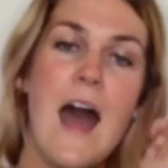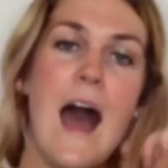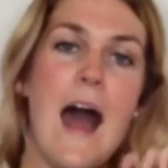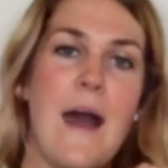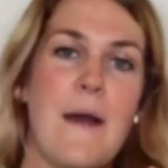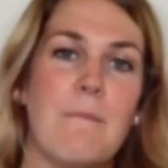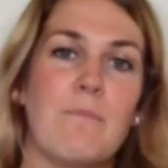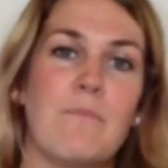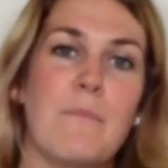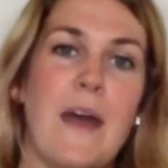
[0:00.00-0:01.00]

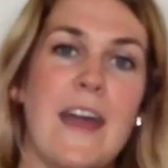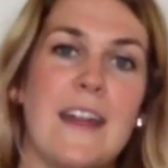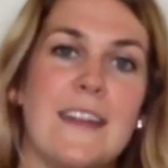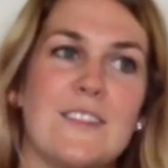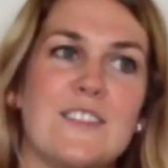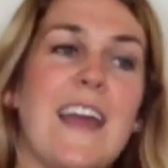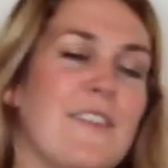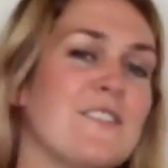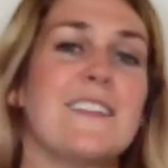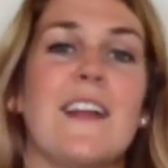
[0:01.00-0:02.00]
But
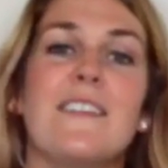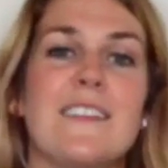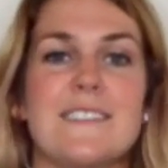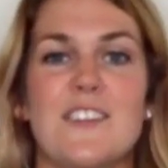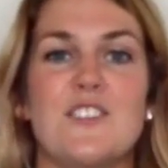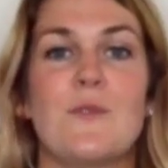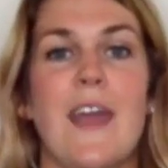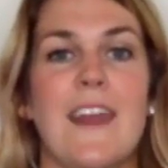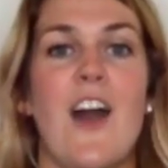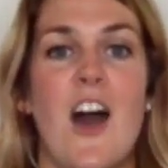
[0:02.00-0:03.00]
there's nothing that says you
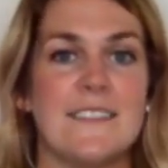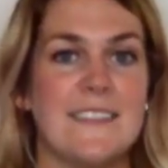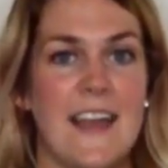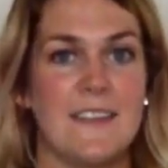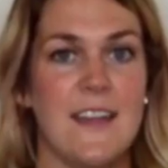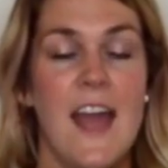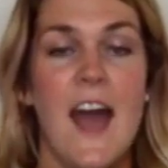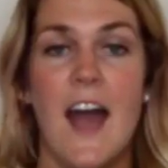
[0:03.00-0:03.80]
cannot send